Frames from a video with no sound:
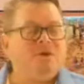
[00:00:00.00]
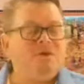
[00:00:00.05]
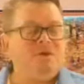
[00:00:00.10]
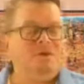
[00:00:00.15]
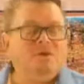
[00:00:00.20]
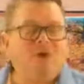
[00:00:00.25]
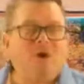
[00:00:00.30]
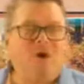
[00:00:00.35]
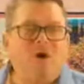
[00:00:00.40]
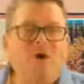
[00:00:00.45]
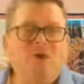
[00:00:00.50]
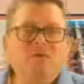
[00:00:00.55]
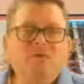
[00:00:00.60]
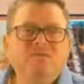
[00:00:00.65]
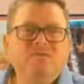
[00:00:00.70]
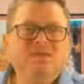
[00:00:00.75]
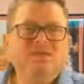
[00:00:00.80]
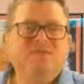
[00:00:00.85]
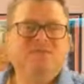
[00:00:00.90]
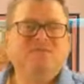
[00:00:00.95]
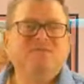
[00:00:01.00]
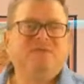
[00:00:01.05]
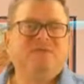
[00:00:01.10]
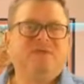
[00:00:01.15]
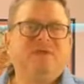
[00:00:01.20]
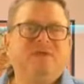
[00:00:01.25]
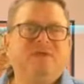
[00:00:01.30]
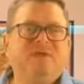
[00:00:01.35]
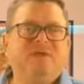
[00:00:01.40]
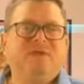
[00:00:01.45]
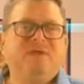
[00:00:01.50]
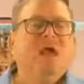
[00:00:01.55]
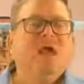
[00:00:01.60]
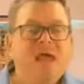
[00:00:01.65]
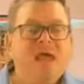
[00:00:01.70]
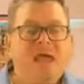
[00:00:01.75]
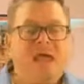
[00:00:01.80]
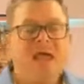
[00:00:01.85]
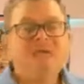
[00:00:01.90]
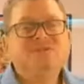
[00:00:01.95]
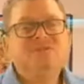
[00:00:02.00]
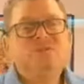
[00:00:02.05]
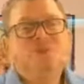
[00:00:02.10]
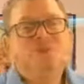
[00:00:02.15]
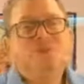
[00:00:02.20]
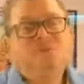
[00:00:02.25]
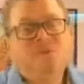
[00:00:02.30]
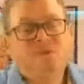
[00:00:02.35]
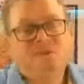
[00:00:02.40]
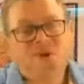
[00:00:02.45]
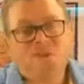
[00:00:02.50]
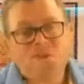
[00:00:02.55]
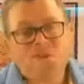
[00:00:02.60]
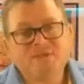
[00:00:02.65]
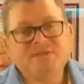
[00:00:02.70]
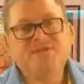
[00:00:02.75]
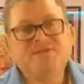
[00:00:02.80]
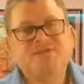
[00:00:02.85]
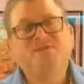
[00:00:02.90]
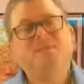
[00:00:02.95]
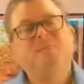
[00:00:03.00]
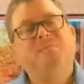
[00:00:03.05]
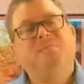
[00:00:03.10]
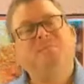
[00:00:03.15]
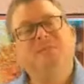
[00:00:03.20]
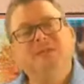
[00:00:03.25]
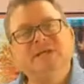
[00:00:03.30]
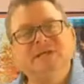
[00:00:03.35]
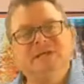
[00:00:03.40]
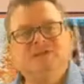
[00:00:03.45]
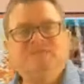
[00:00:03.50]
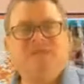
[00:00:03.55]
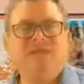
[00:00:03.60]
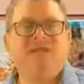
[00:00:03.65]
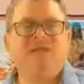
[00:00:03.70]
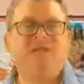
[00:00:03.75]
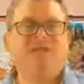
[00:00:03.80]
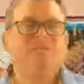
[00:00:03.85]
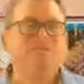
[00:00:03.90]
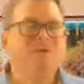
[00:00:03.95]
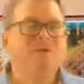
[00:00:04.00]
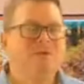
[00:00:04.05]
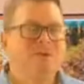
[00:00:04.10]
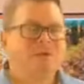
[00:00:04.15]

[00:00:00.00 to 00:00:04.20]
all of these different things. It has a risk to the bleach being in the building,